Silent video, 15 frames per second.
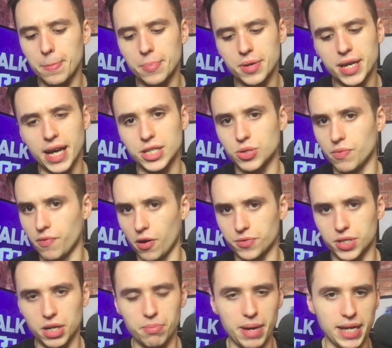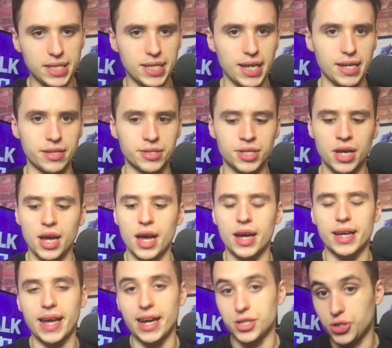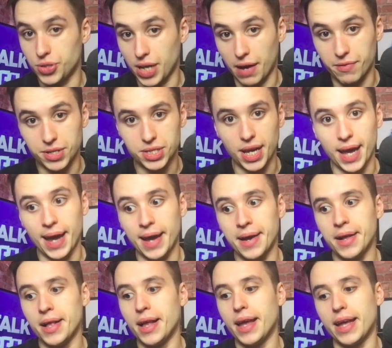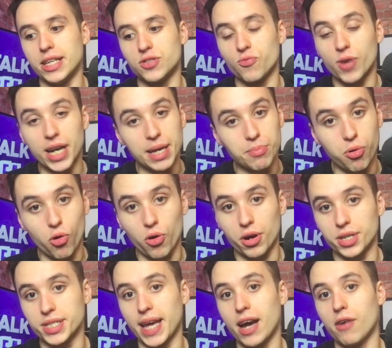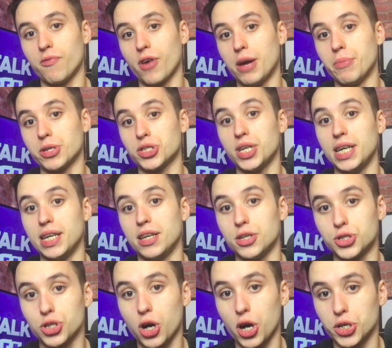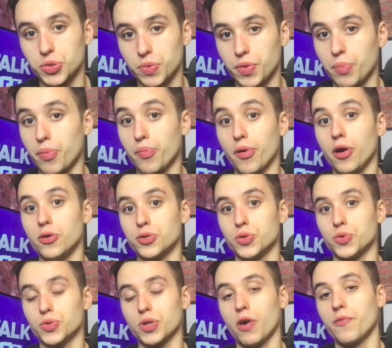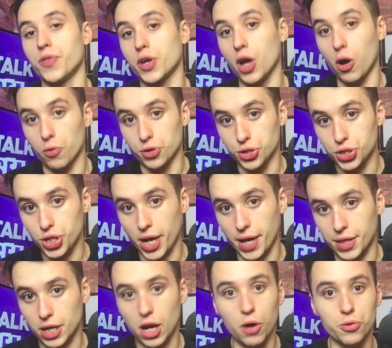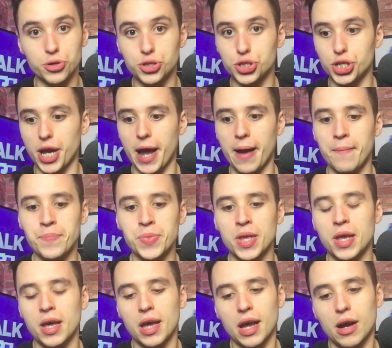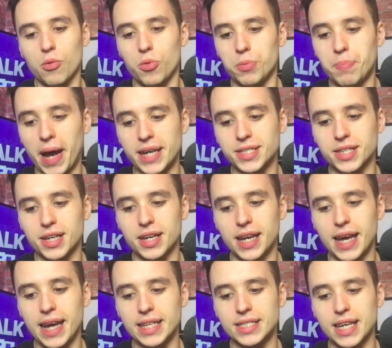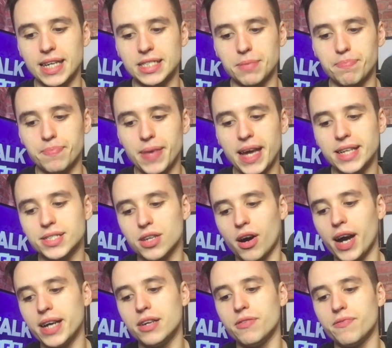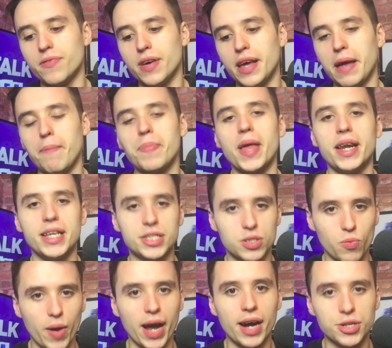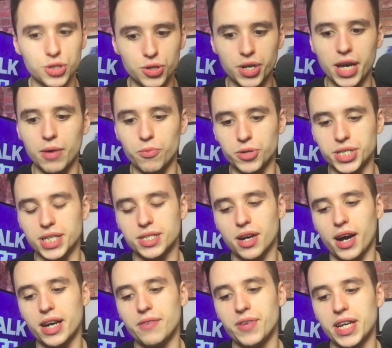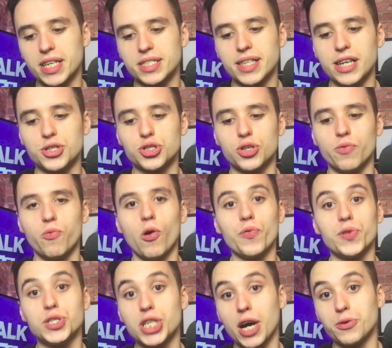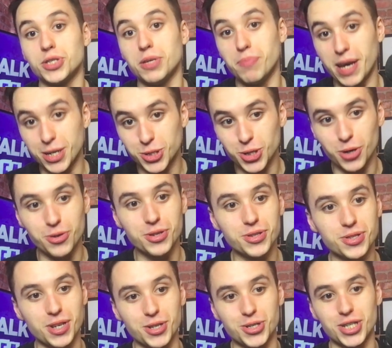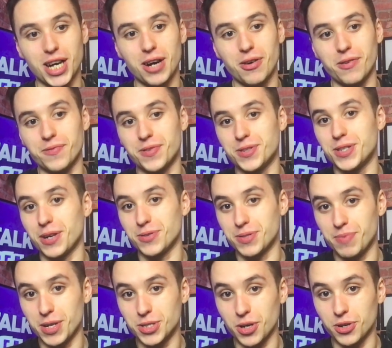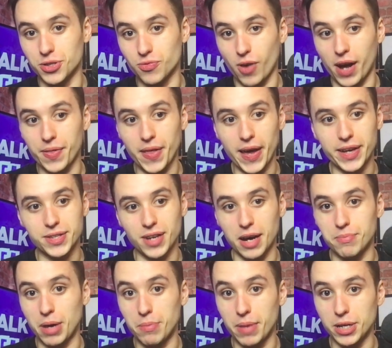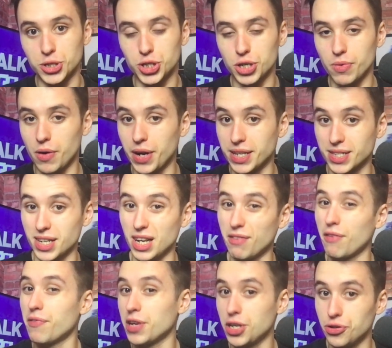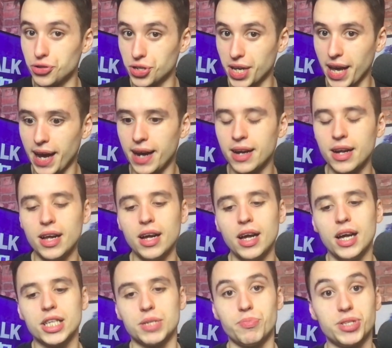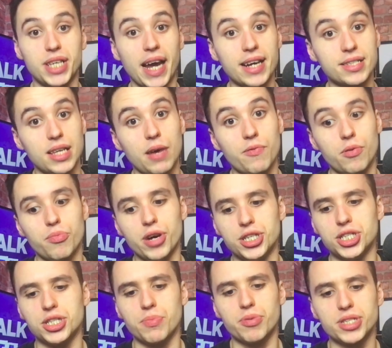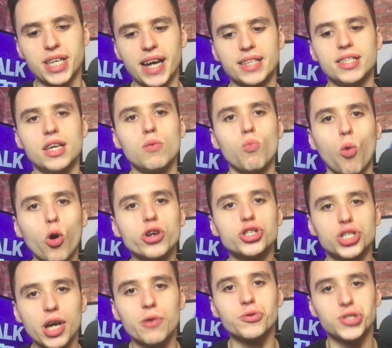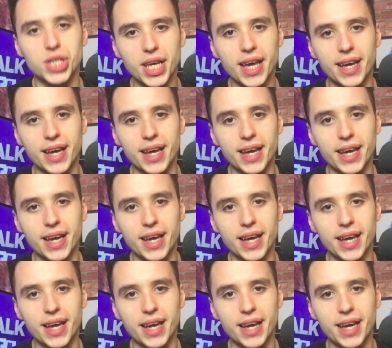Gets you involved in the meetings, gets you to have a say. It's really important because they are very much leading the charge with the proposals of the golden share. The golden share would basically, at least the way I took it, was it's kind of an extension of what the Chelsea pitch owners, a share of the Chelsea pitch owners right there, signed by Ben Chilwell. That's another thing you should get to protect Stamford Bridge. It's a protecting what Chelsea